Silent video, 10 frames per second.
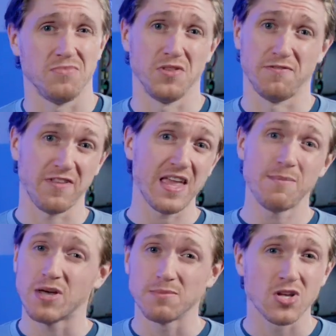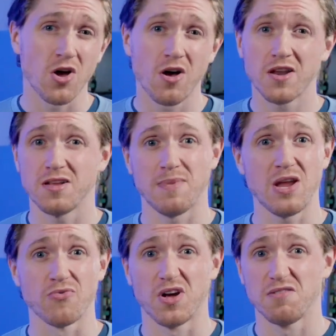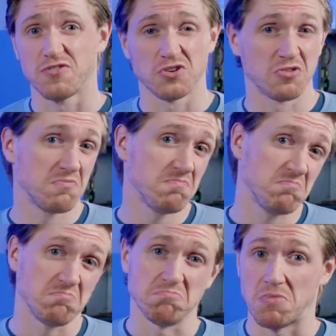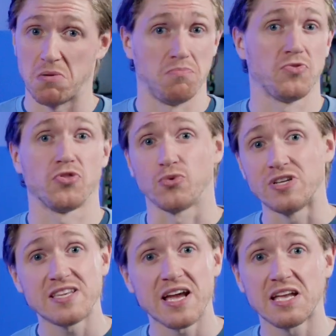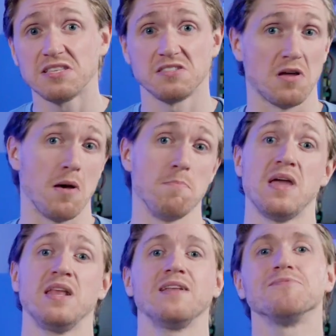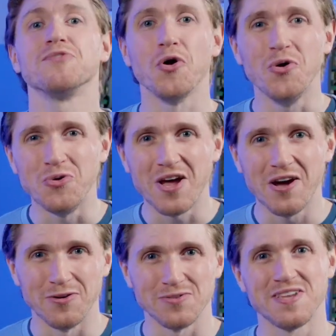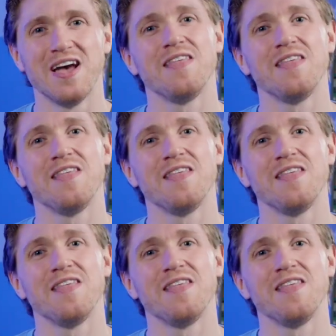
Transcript: The flame comes on, it may run for three seconds, a minute, who knows.